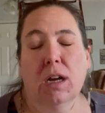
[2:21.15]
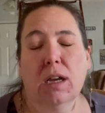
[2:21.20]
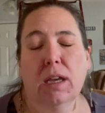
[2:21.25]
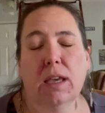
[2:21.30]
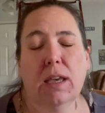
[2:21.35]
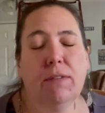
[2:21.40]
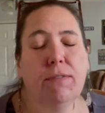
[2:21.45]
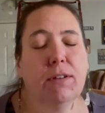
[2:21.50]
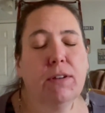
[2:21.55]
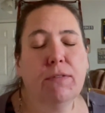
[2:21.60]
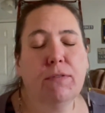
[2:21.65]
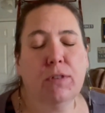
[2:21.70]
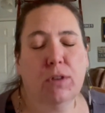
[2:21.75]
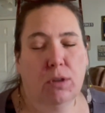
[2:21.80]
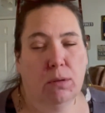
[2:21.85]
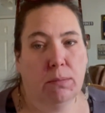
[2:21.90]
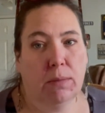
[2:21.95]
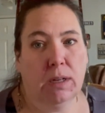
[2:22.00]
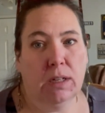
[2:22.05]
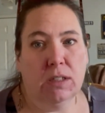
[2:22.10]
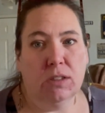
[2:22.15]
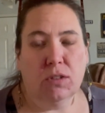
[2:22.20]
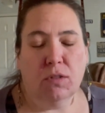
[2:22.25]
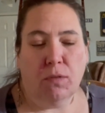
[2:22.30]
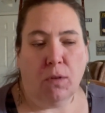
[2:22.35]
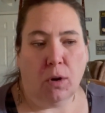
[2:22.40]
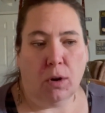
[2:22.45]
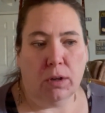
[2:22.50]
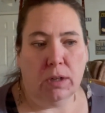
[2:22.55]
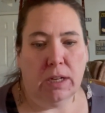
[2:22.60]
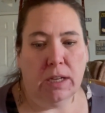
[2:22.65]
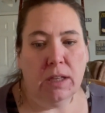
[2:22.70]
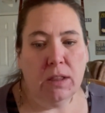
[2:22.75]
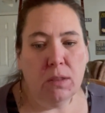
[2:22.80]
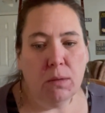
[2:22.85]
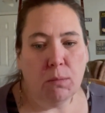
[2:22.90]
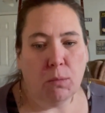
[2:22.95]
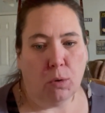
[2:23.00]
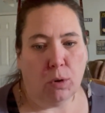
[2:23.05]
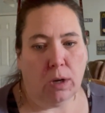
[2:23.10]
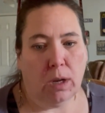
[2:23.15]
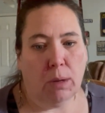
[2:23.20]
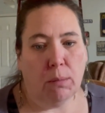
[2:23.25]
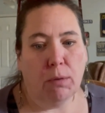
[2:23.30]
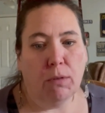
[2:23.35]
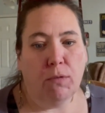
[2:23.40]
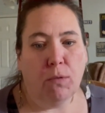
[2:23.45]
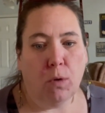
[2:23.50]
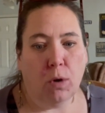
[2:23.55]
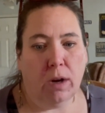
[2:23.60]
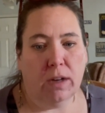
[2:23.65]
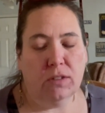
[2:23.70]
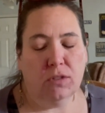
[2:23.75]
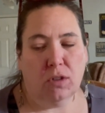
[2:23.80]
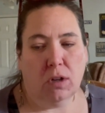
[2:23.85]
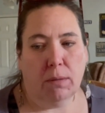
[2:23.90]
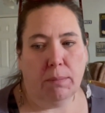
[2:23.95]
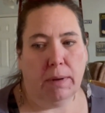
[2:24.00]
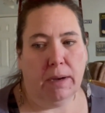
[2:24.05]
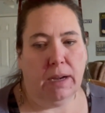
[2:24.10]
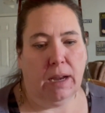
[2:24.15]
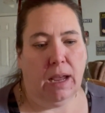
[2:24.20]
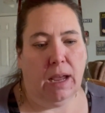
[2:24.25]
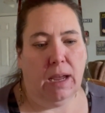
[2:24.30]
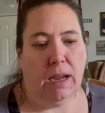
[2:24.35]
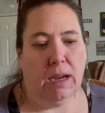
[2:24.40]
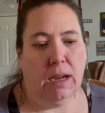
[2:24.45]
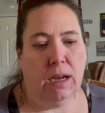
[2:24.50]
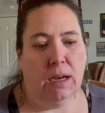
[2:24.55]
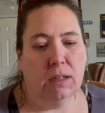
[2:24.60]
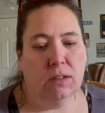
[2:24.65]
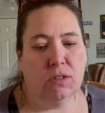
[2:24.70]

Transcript: even a few minutes of art in the morning before I start my day.